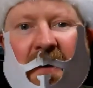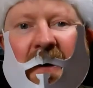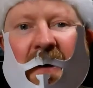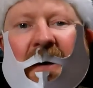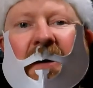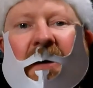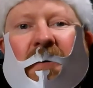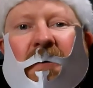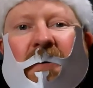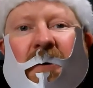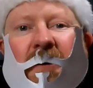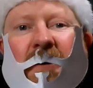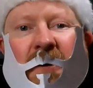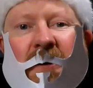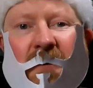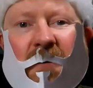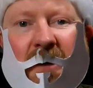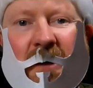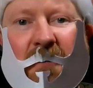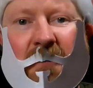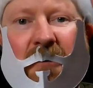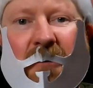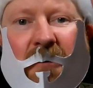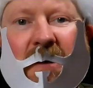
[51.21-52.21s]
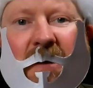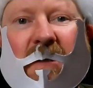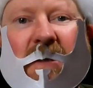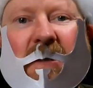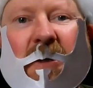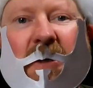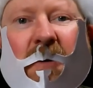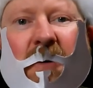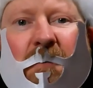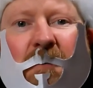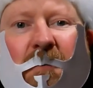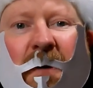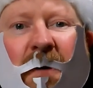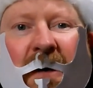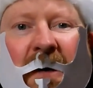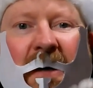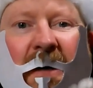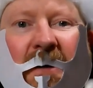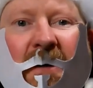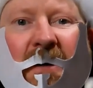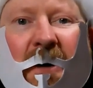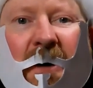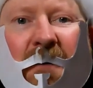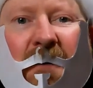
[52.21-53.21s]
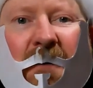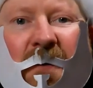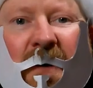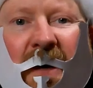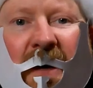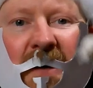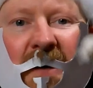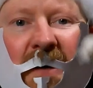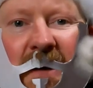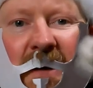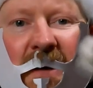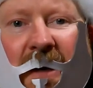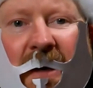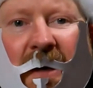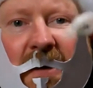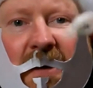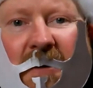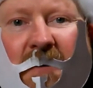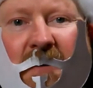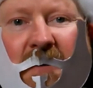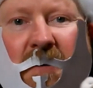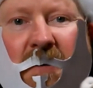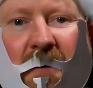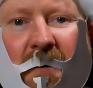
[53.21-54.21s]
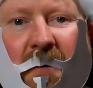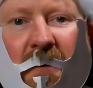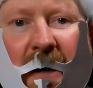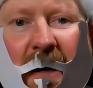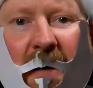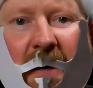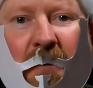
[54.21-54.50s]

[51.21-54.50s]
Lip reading: for watching 3D Printed Soup. Don't forget to like and subscribe.